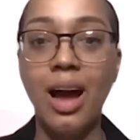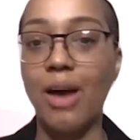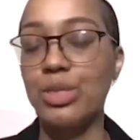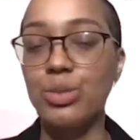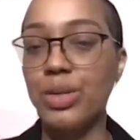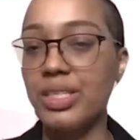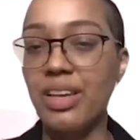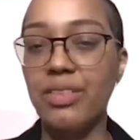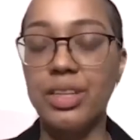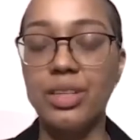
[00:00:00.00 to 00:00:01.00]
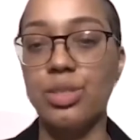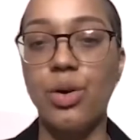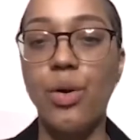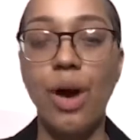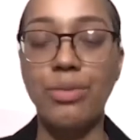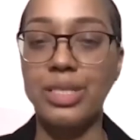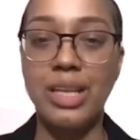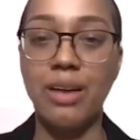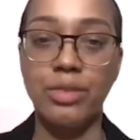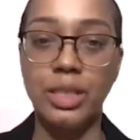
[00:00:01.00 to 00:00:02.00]
I was 27 years old. I was
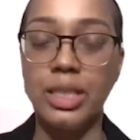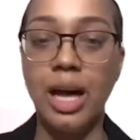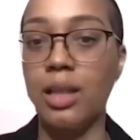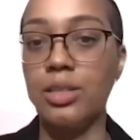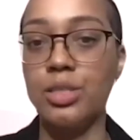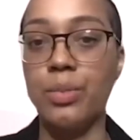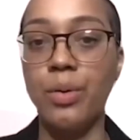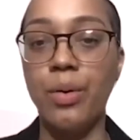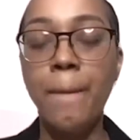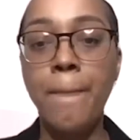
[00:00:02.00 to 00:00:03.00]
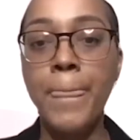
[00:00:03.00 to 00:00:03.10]
not really knowledgeable.